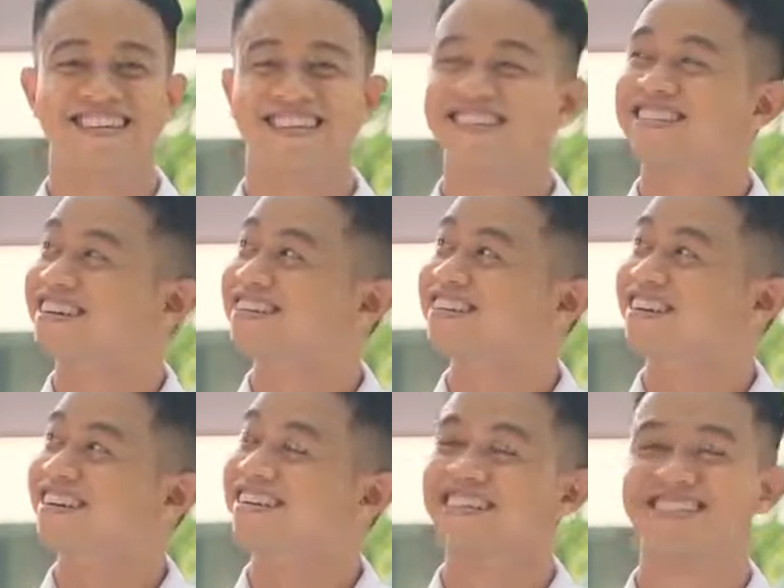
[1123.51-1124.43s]
such
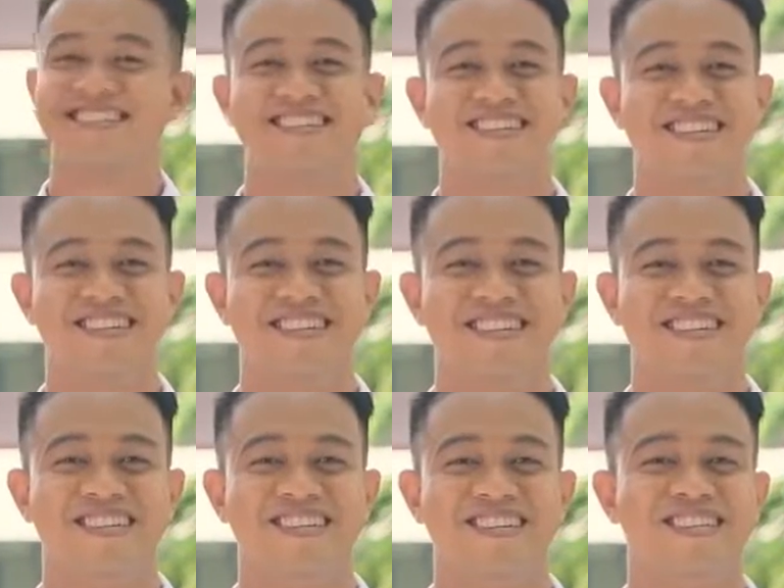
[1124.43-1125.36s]
as,
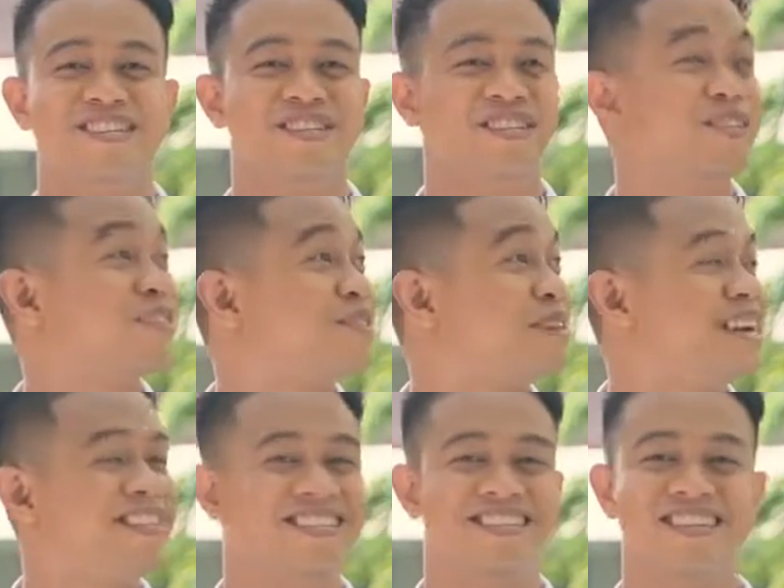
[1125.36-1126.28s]
to
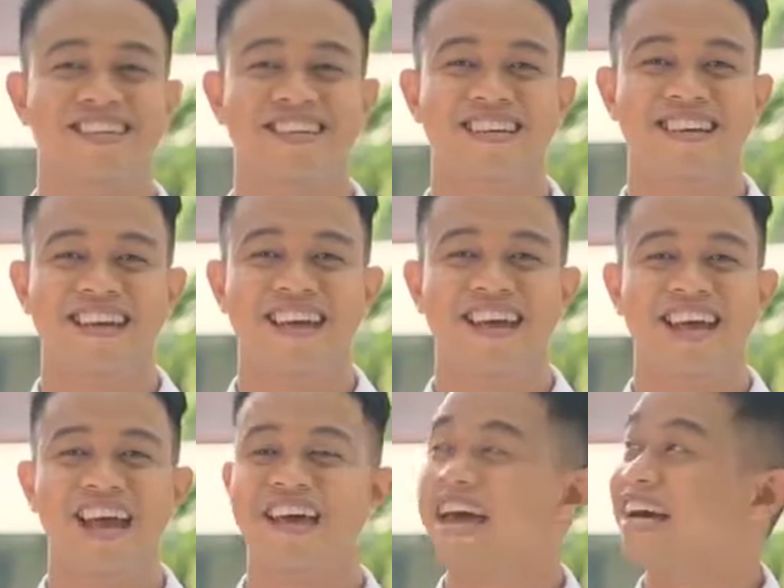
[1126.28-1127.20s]
illustrate,
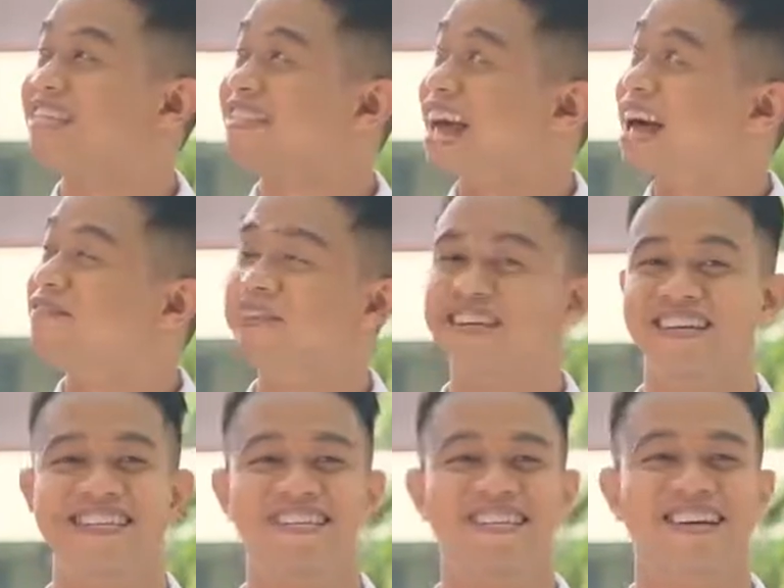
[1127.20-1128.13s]
and as
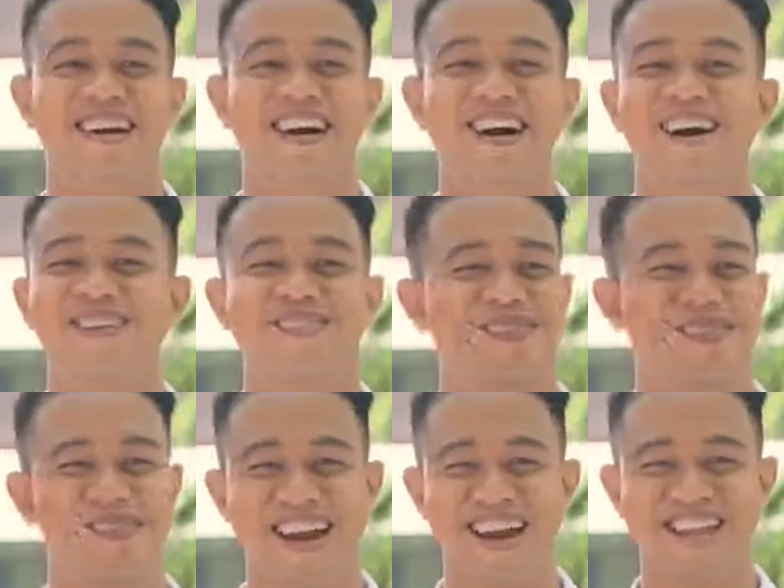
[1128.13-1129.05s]
evidence are
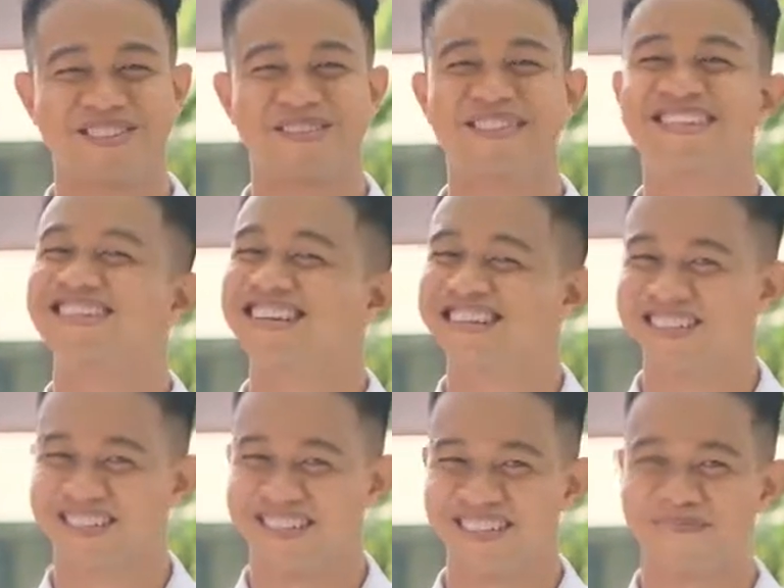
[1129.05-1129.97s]
great
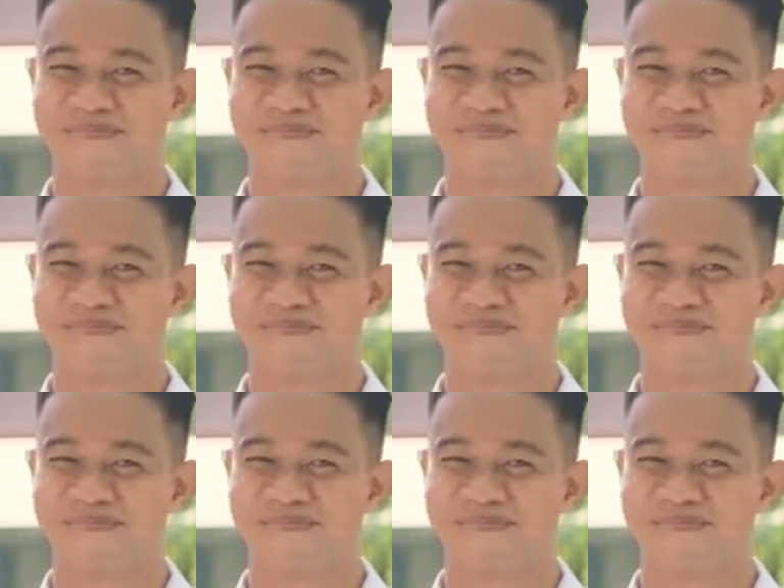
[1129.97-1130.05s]
transitions.